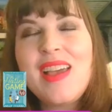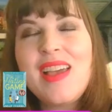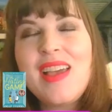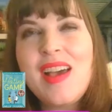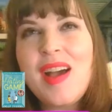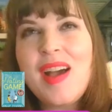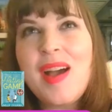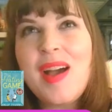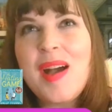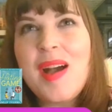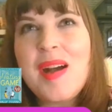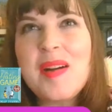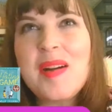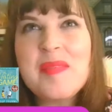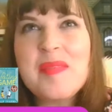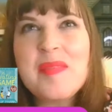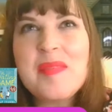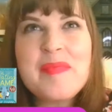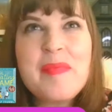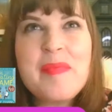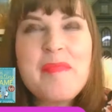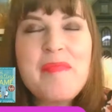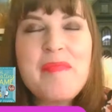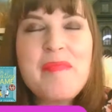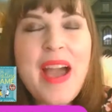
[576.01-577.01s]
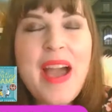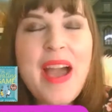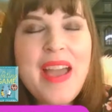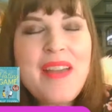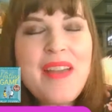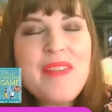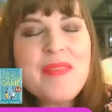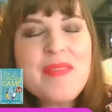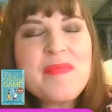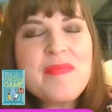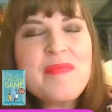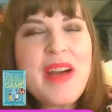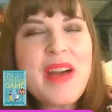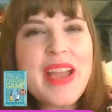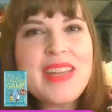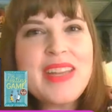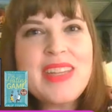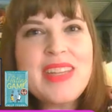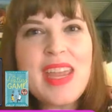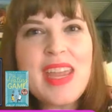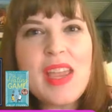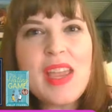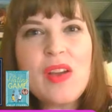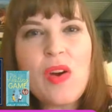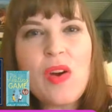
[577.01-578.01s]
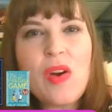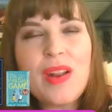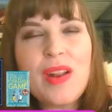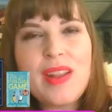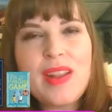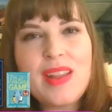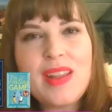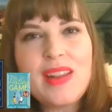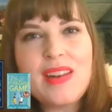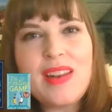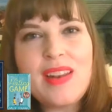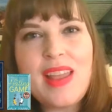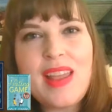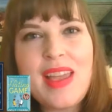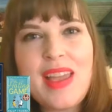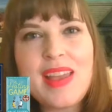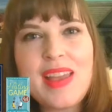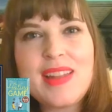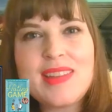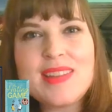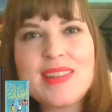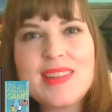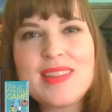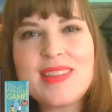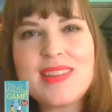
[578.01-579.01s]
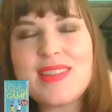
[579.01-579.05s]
my take on it, and